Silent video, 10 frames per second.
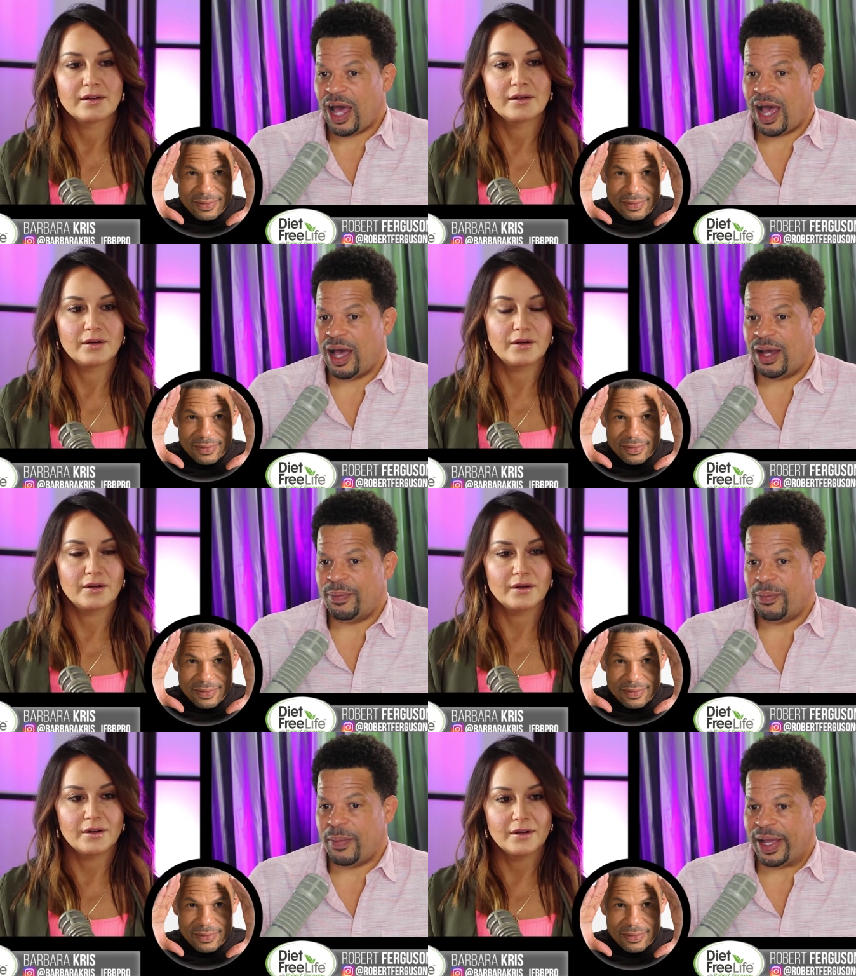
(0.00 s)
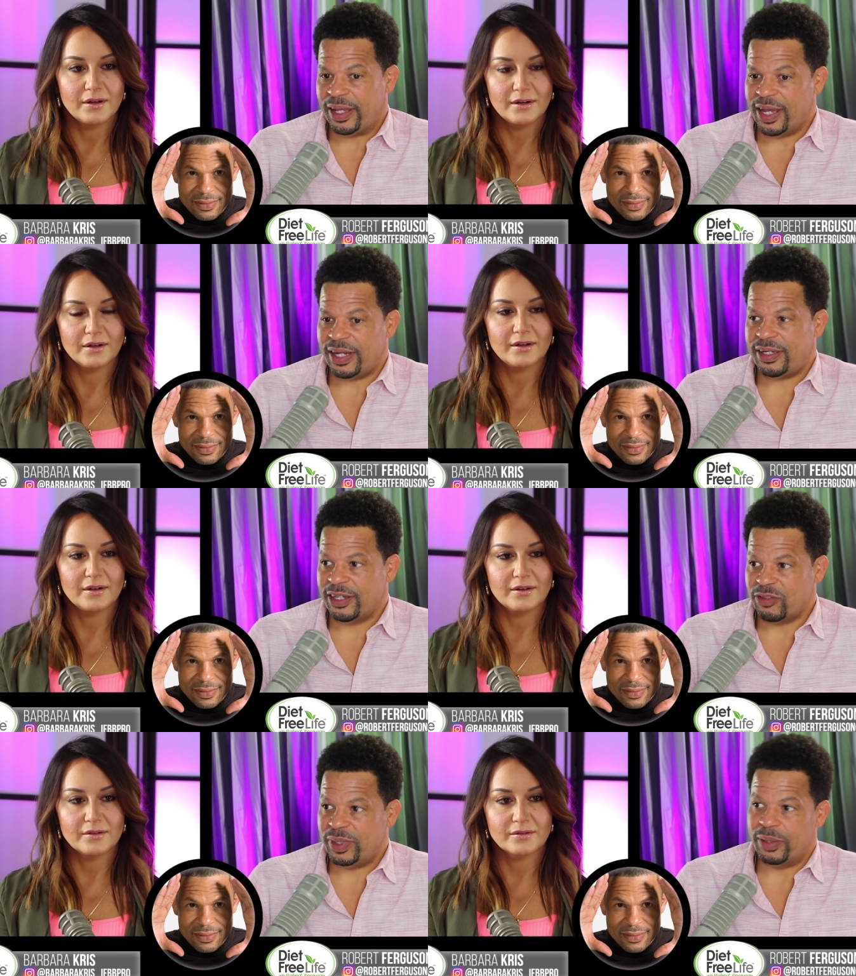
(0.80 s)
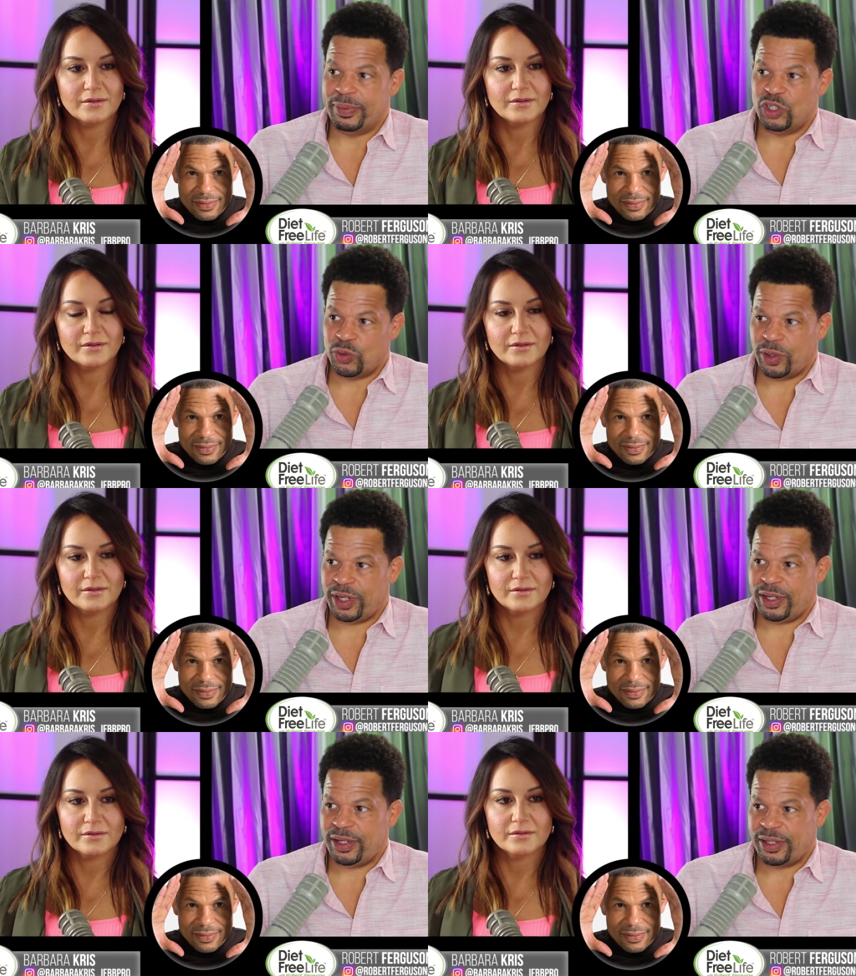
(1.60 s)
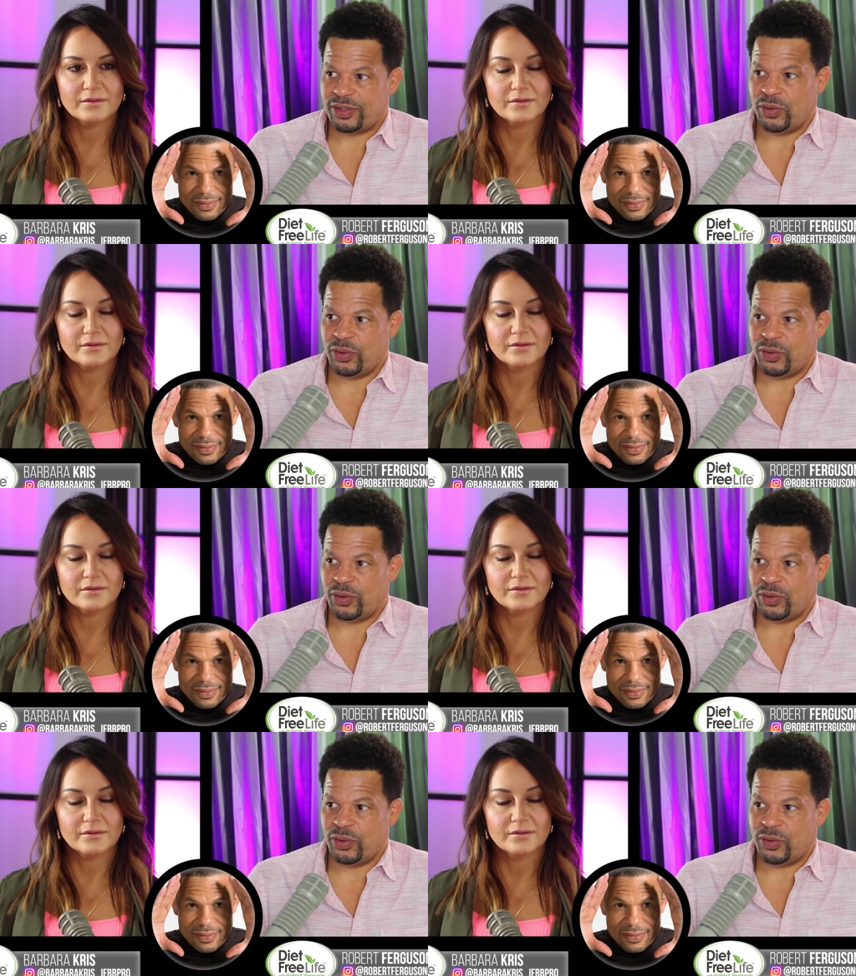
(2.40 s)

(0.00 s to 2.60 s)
Speaker 1: Um, my gut tells me the majority is